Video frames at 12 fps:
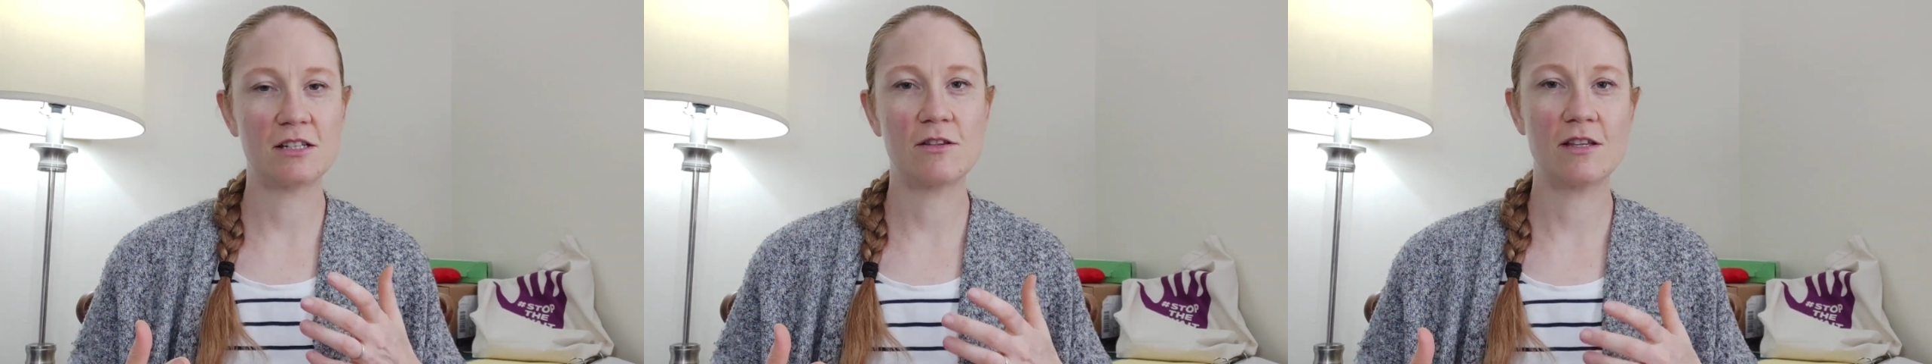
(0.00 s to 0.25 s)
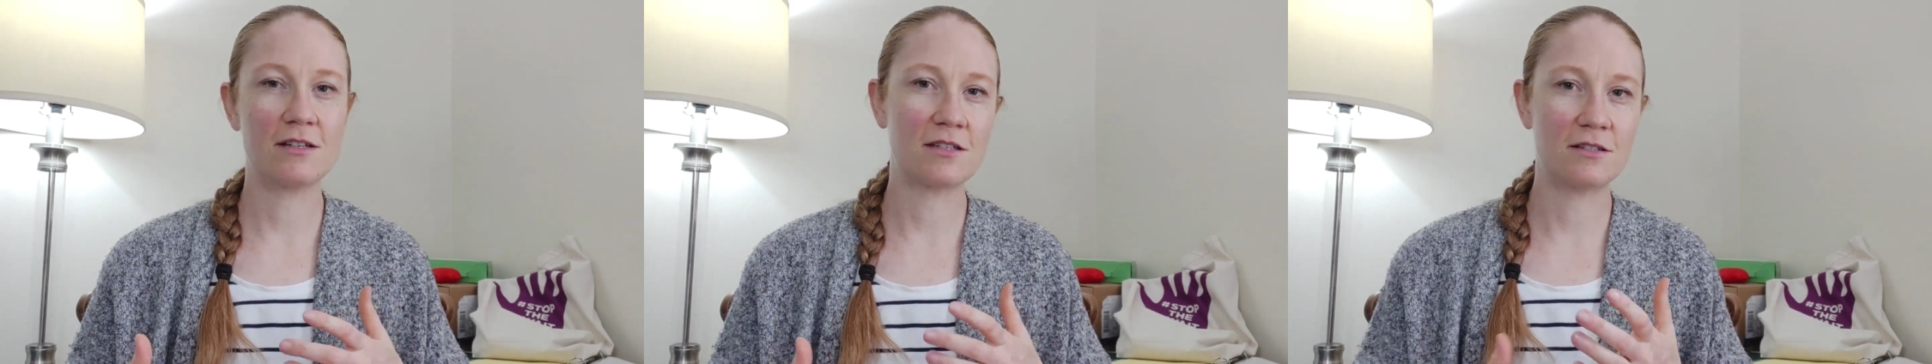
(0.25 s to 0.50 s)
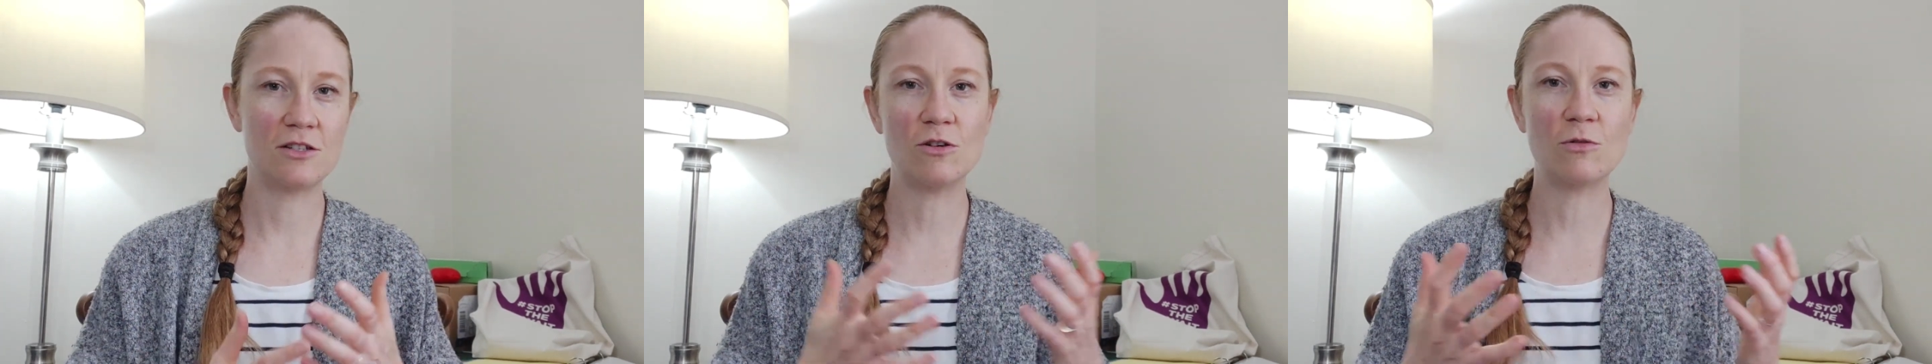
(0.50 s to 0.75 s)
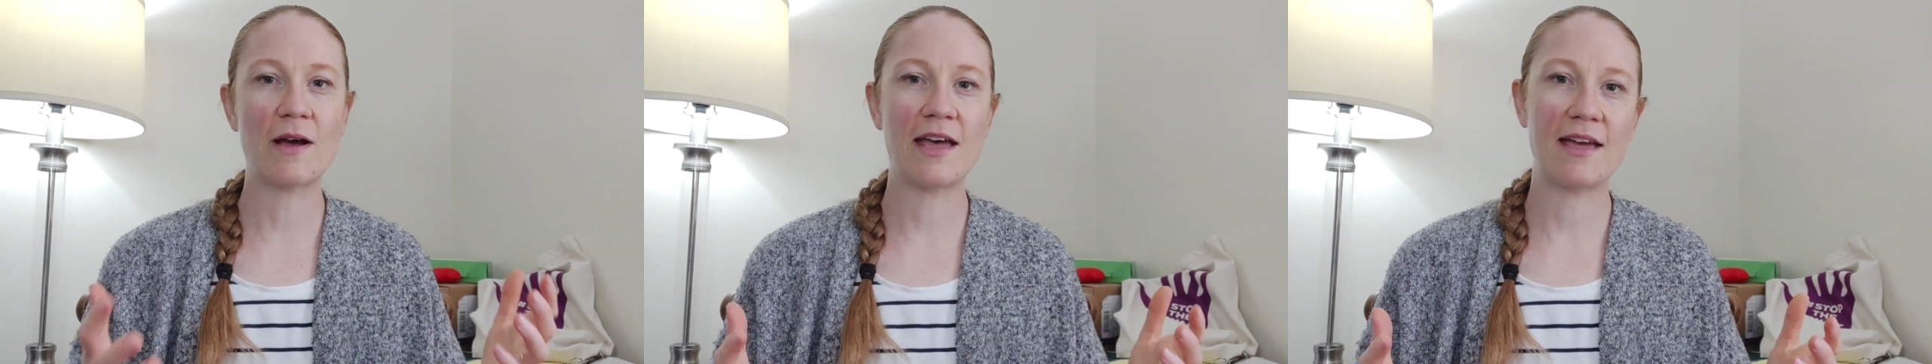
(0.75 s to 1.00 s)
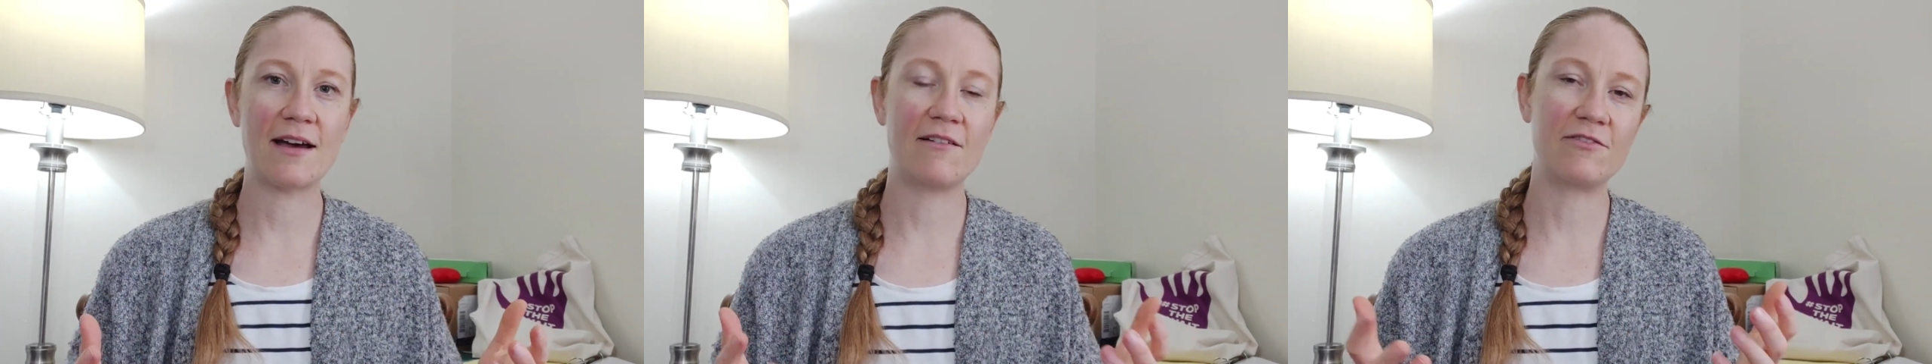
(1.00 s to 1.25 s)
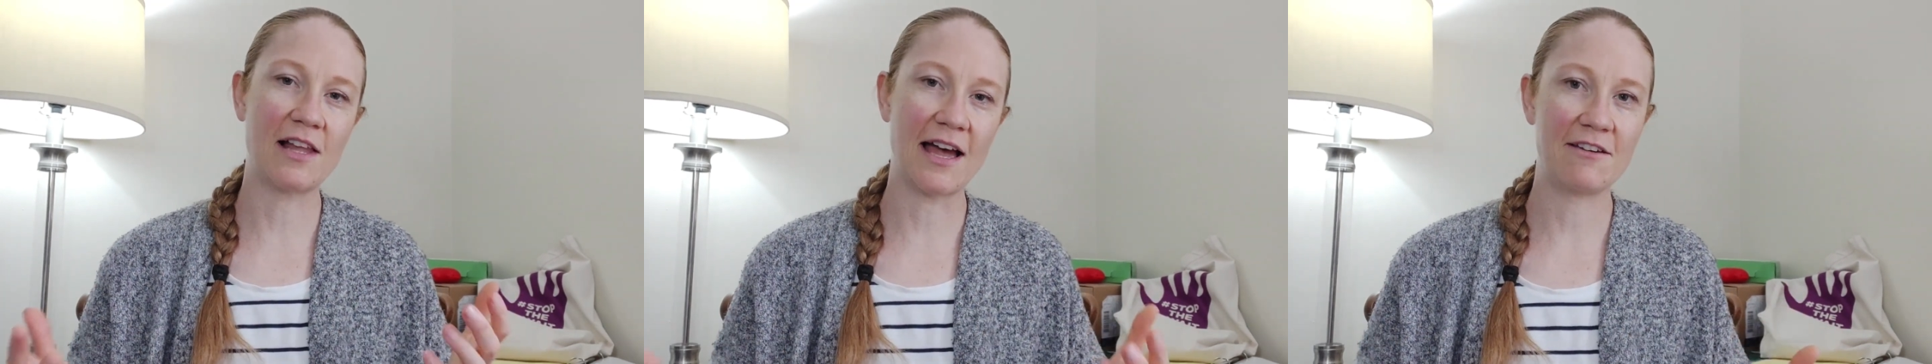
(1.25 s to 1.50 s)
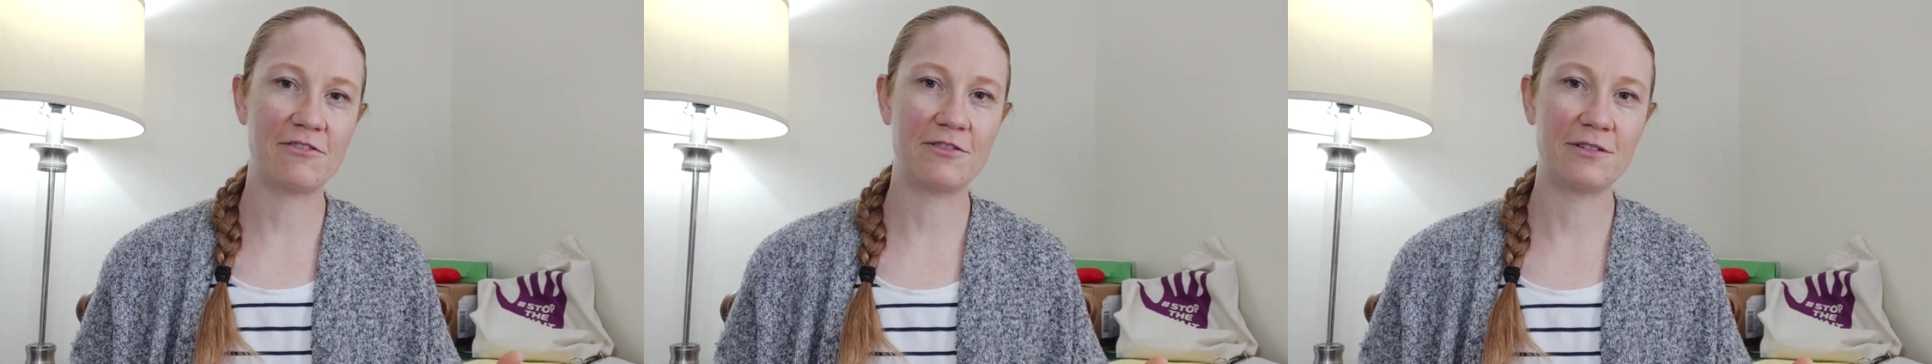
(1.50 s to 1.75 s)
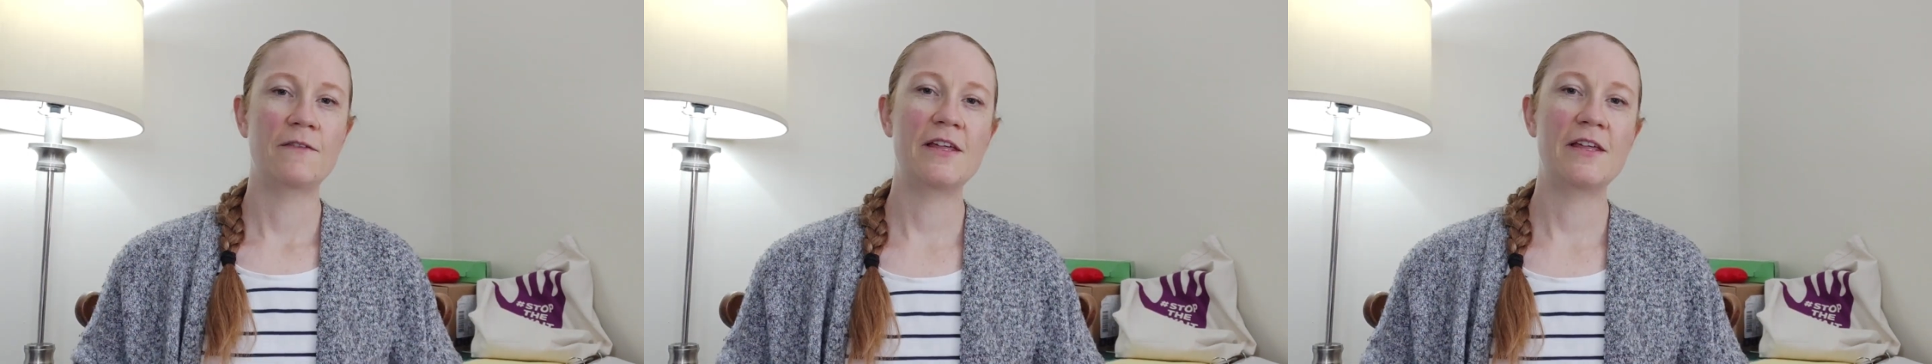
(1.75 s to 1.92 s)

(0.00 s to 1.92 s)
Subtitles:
to this new way of life.